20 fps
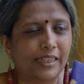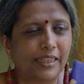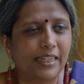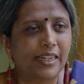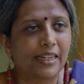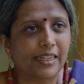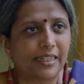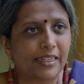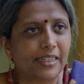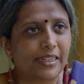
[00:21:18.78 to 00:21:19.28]
I
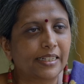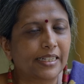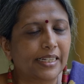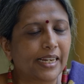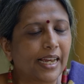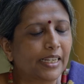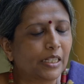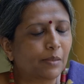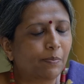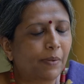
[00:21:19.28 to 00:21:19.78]
think it
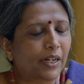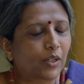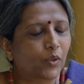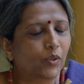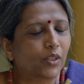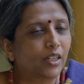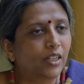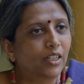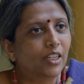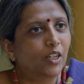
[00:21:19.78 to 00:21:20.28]
ties back to
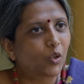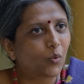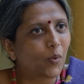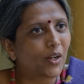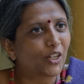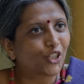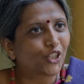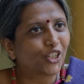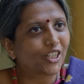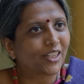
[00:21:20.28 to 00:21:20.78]
the earlier
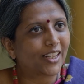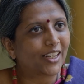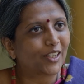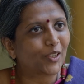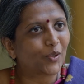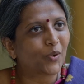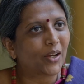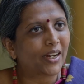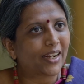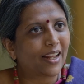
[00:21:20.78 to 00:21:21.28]
question that
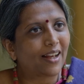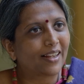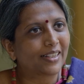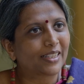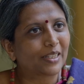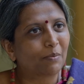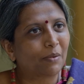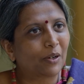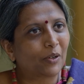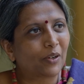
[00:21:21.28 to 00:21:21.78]
you had
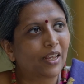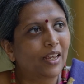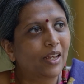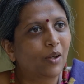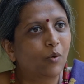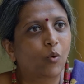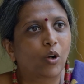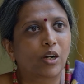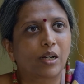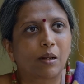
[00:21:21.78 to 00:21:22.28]
asked about
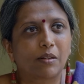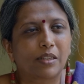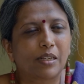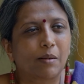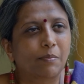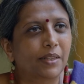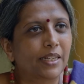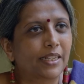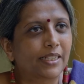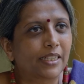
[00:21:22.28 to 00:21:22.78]
what are
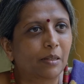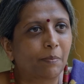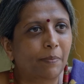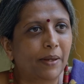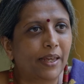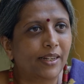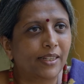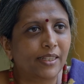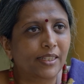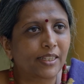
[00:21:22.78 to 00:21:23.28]
some things that the
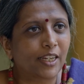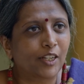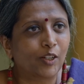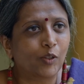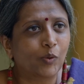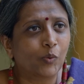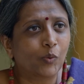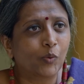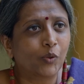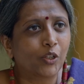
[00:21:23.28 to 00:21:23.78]
parents can
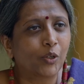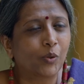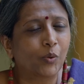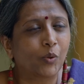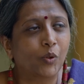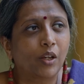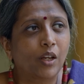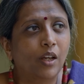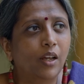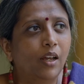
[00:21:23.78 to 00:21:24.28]
do.
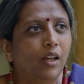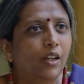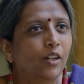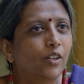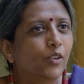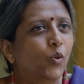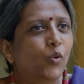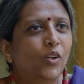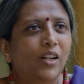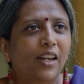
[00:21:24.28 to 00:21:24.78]

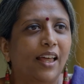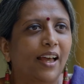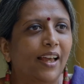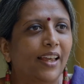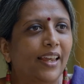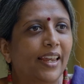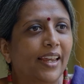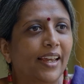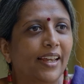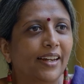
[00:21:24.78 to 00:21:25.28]
Don't
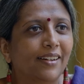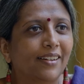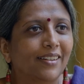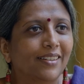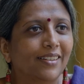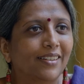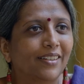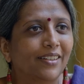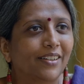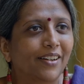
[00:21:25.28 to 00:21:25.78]
lie and
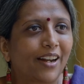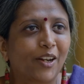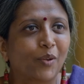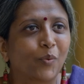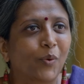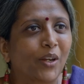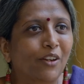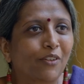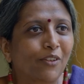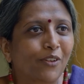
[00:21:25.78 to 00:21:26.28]
run
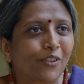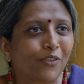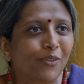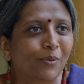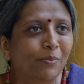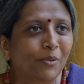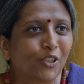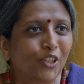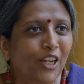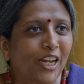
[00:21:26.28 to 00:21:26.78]
away
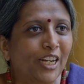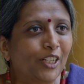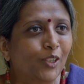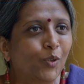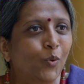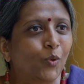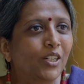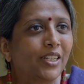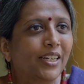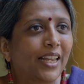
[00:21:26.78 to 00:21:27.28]
from the child.
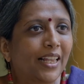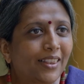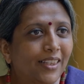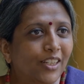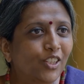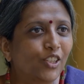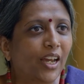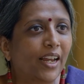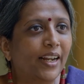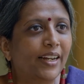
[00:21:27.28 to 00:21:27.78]
Don't tell
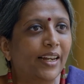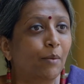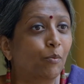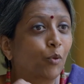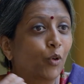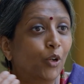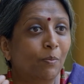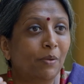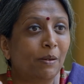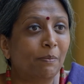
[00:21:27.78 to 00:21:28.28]
the child, I'm
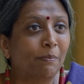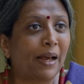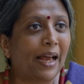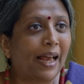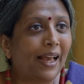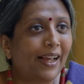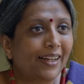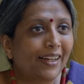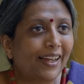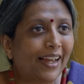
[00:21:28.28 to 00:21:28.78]
going to be
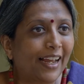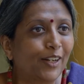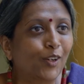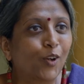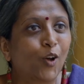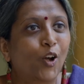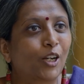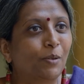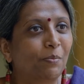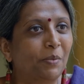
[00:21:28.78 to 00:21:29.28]
back, and
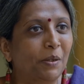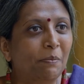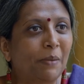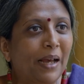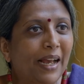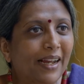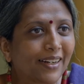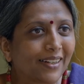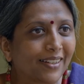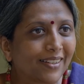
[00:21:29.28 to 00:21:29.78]
not be
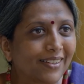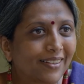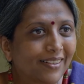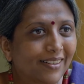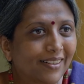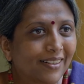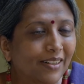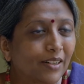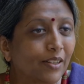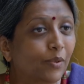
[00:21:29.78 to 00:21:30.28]
back at a
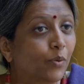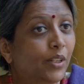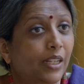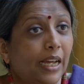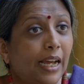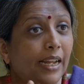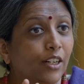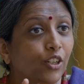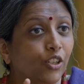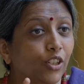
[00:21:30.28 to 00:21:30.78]
certain...
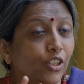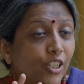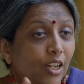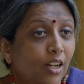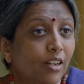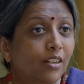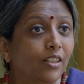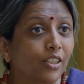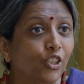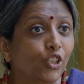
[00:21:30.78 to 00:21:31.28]
And
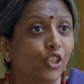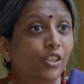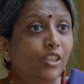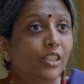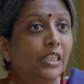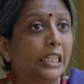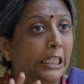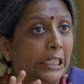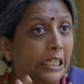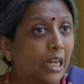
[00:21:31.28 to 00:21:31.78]
younger
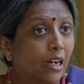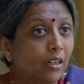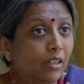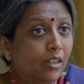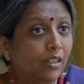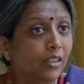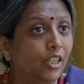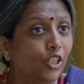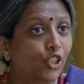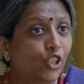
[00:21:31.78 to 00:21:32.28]
children, the
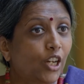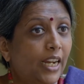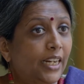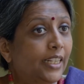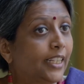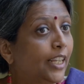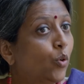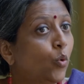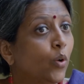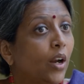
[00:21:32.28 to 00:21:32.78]
younger the
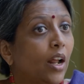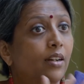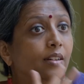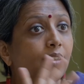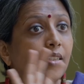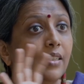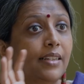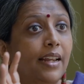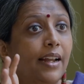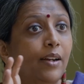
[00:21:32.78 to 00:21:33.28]
child, they don't
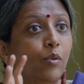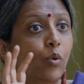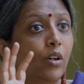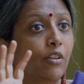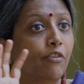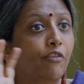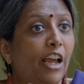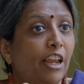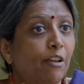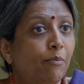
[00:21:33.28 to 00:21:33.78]
understand
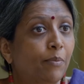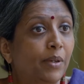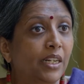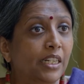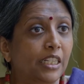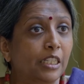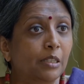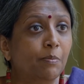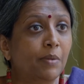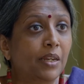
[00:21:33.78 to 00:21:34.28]
what 5
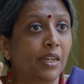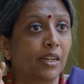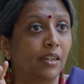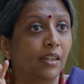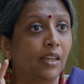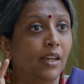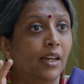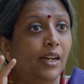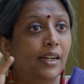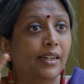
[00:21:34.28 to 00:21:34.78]
minutes mean,
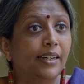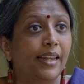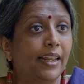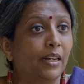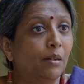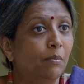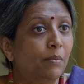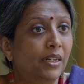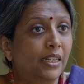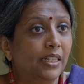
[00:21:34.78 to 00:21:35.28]

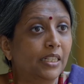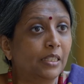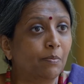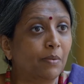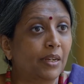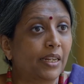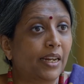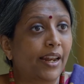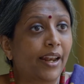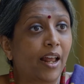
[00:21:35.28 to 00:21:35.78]
10 minutes
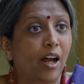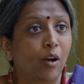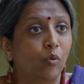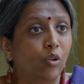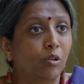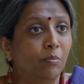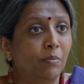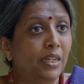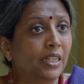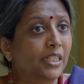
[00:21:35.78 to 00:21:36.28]
mean, an
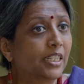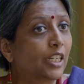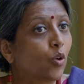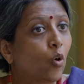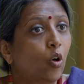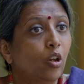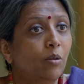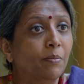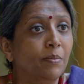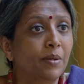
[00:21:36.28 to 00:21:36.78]
hour means. It
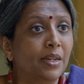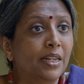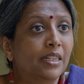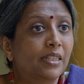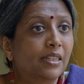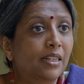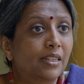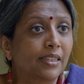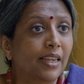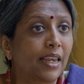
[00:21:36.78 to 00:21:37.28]
all
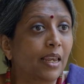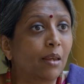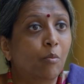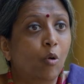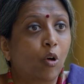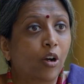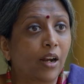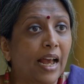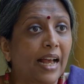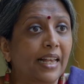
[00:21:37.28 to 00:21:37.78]
means the same,
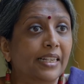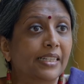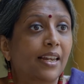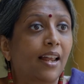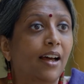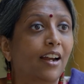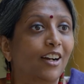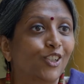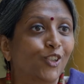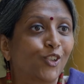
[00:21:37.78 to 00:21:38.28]
or as
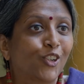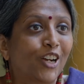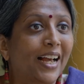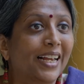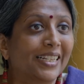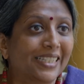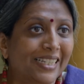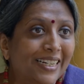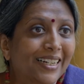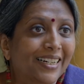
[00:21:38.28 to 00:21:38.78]
large or
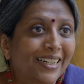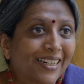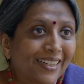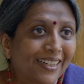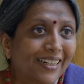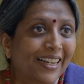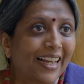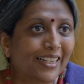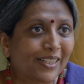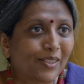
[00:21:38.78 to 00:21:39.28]
as
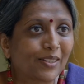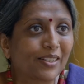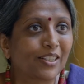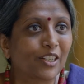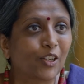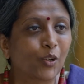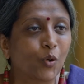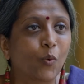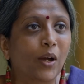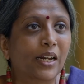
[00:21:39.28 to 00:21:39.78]
little as,
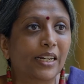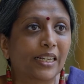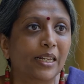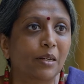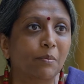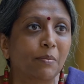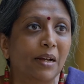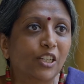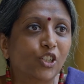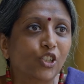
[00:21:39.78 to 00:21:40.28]
one can
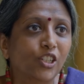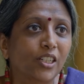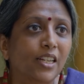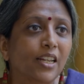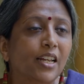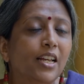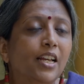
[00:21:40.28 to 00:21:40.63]
imagine.